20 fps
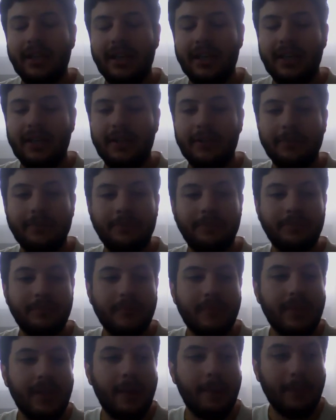Um,
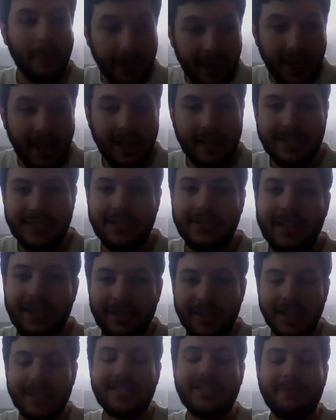but yeah, so thank you
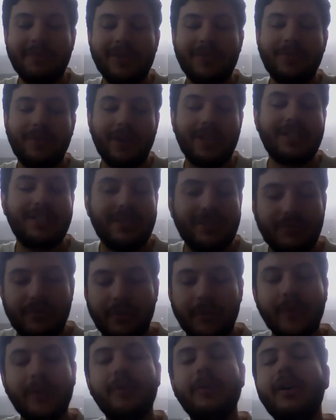guys so much for watching this
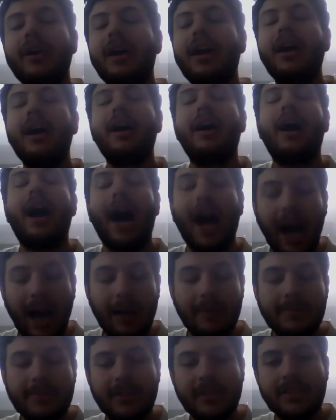review.
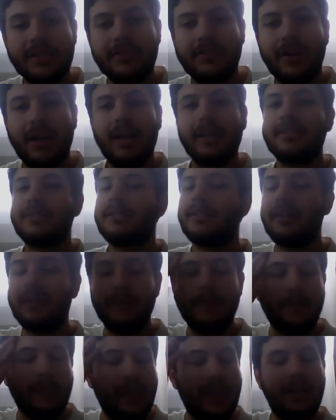I'm Soresan Crockxen,
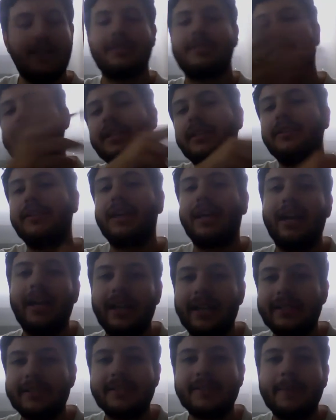and I'll see you
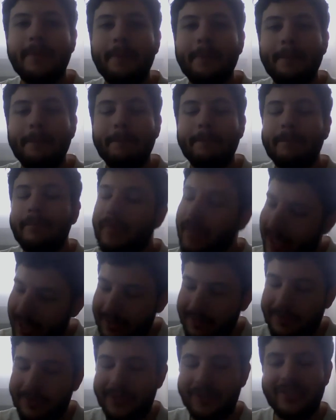guys
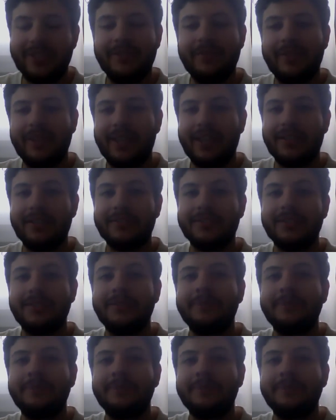in future videos.